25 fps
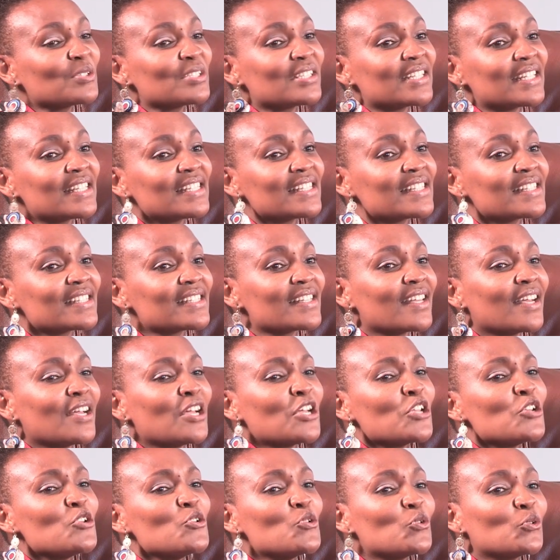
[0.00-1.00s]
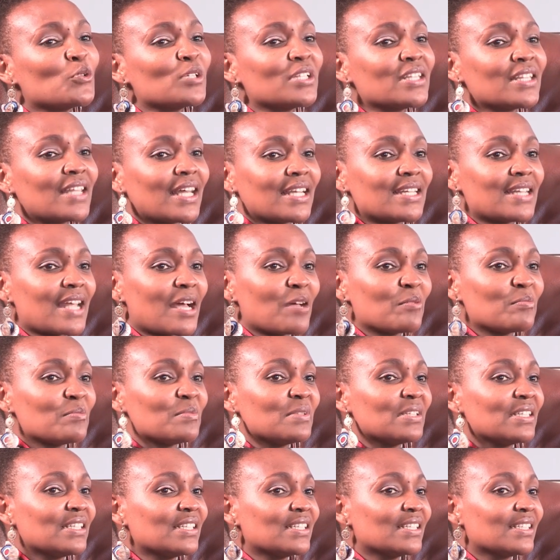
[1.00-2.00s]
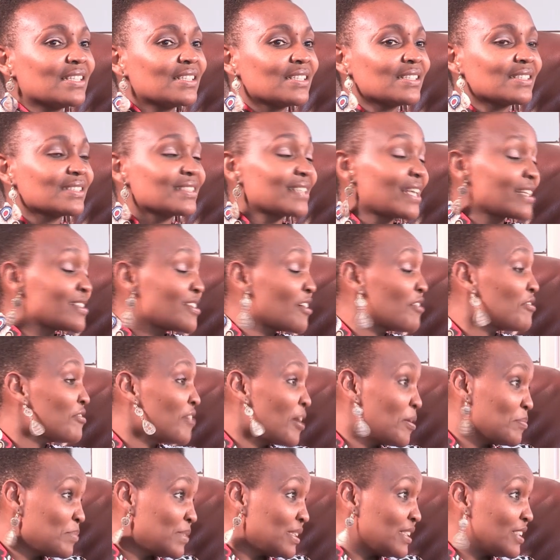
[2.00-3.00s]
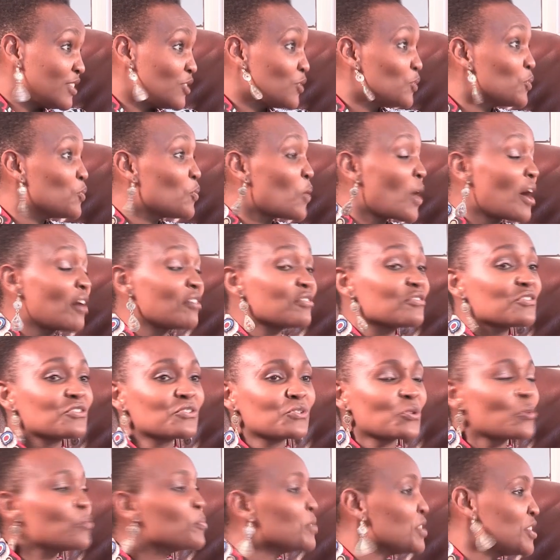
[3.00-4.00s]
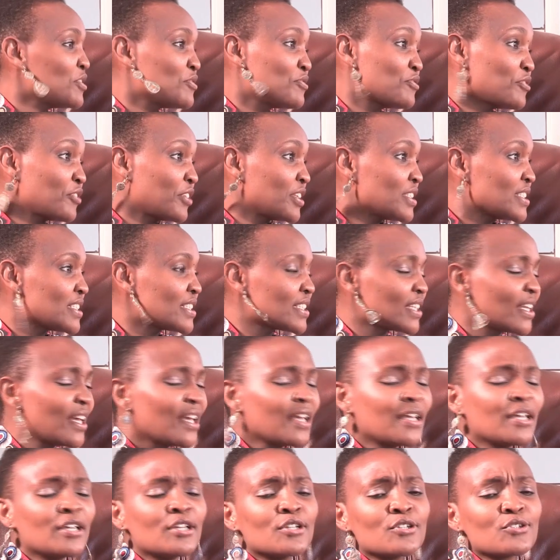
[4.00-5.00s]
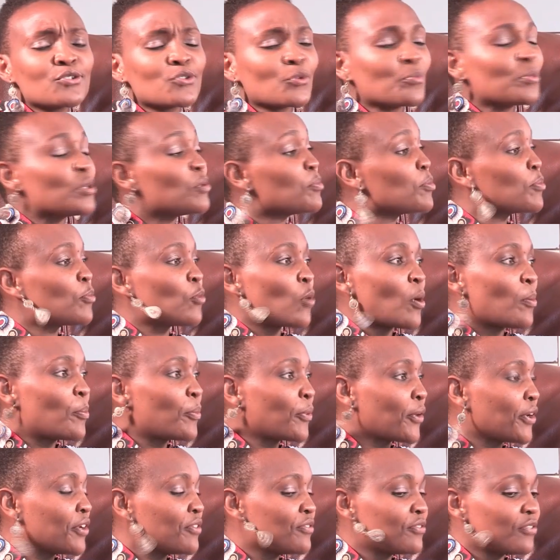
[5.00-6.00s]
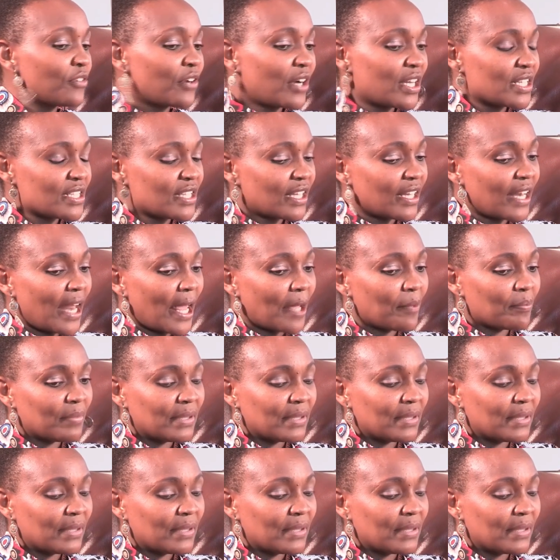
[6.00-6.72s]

just knowing that I'm in such a family, you have so many friends, so many people are praying for us, and I